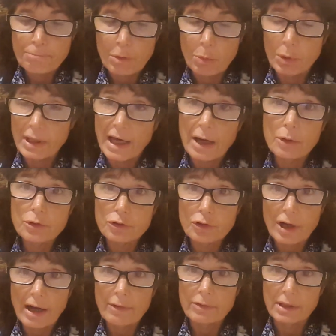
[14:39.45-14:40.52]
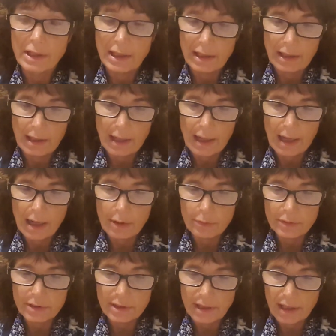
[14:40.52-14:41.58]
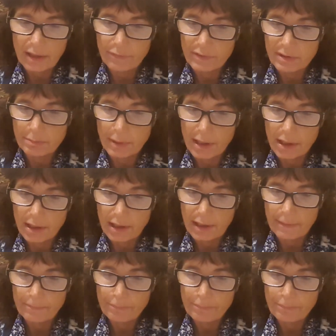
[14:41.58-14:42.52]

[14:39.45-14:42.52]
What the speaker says: without traveling outside of his body.